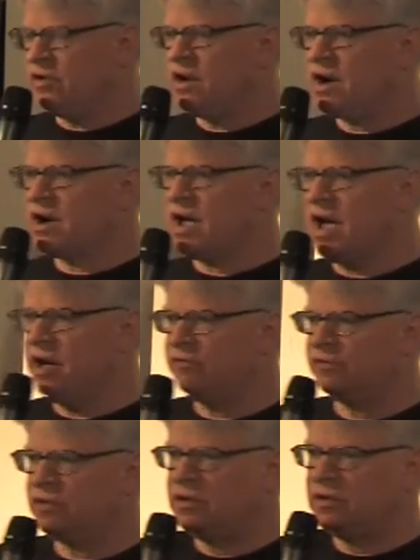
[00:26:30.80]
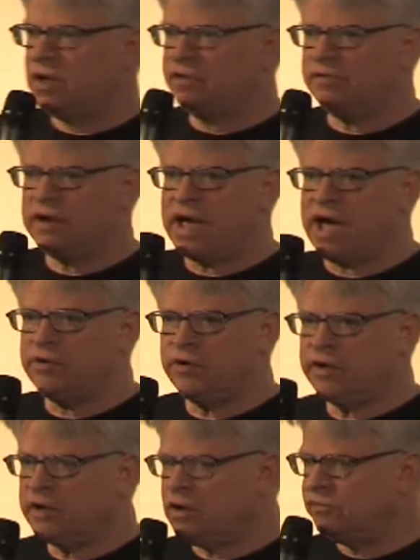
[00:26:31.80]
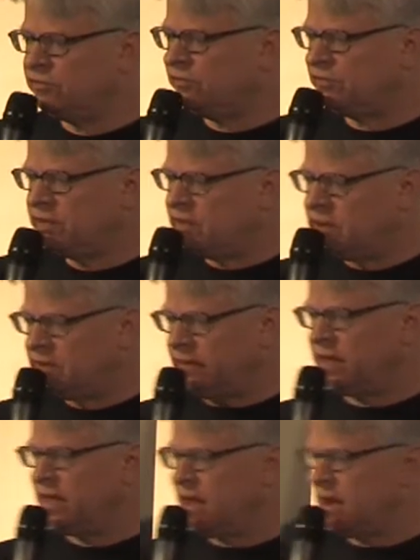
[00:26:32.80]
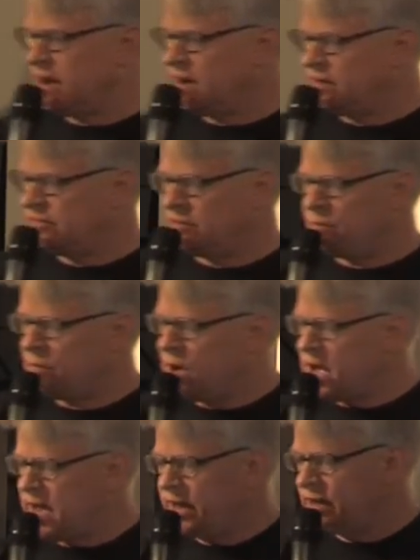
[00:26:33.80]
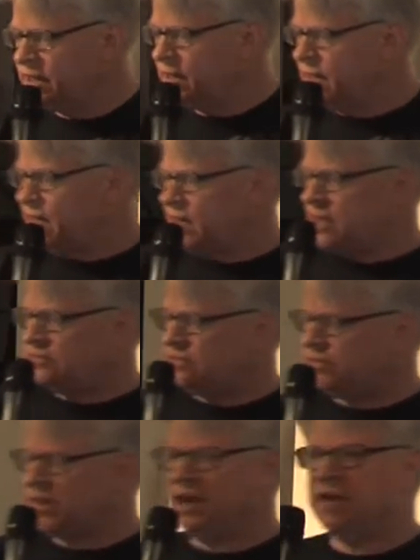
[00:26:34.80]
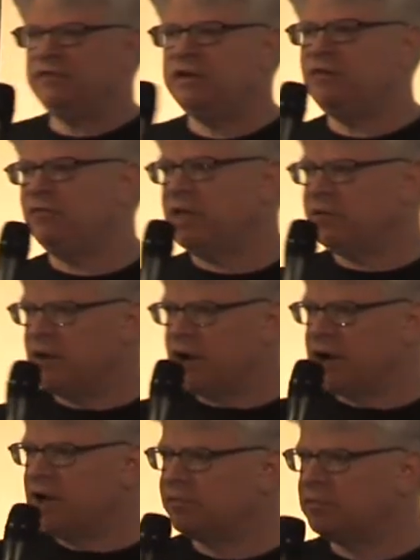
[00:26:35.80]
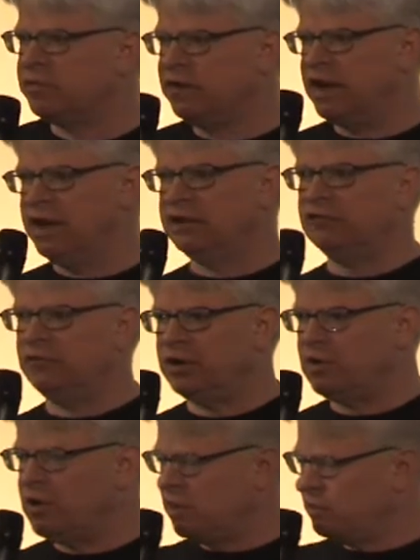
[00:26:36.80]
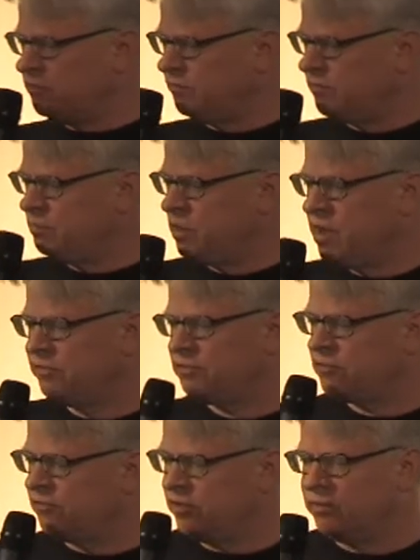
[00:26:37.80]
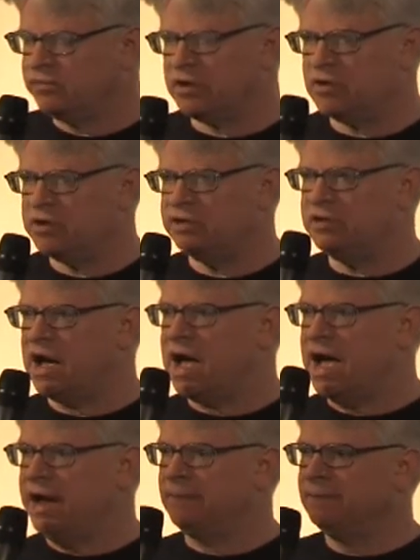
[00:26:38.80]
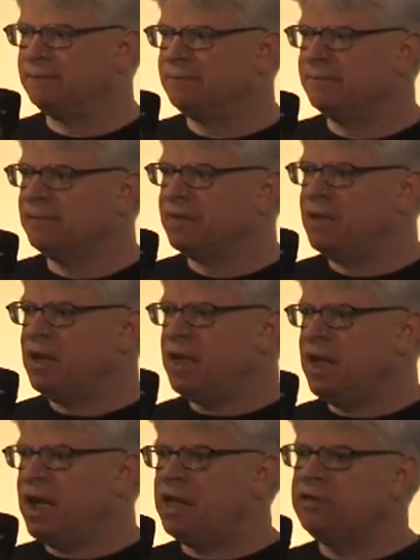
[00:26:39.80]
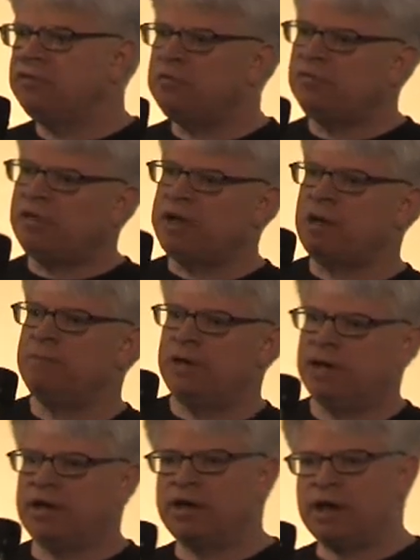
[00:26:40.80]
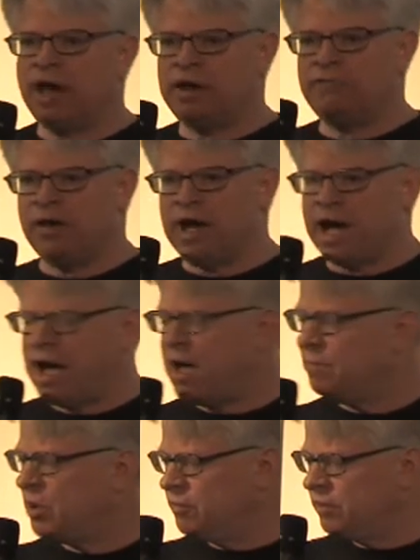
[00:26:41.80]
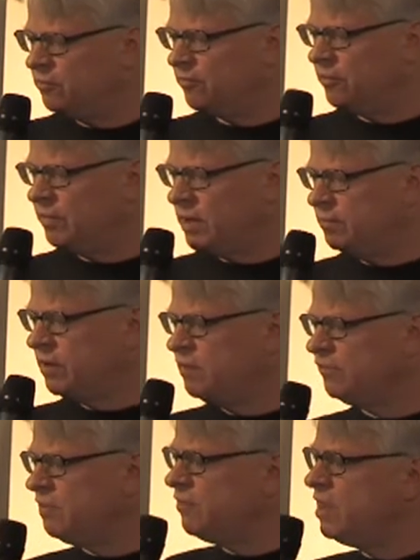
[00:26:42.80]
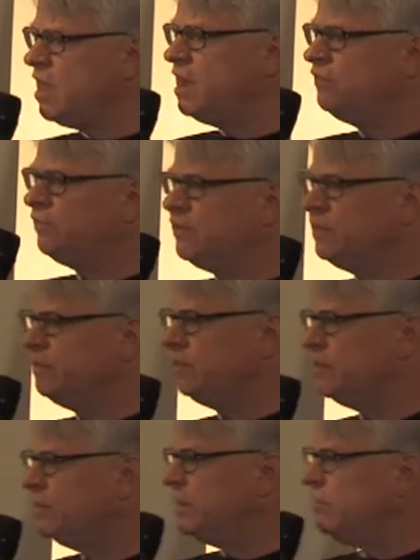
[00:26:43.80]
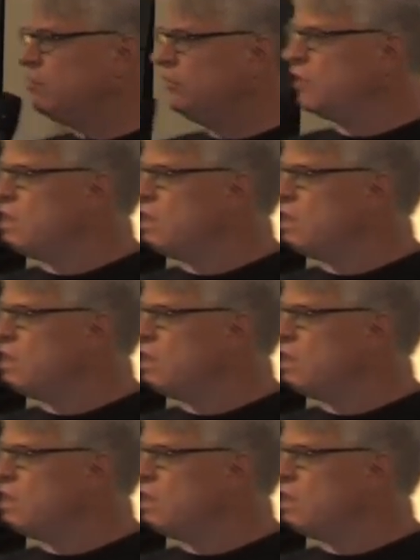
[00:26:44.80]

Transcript: in archives. I said, how did it go? She said they didn't care. I said, why? And she said, I guess they felt archives were the end of it all. It was the place where films go to die. And this was like a big kind of aha moment for me, because I realized that it was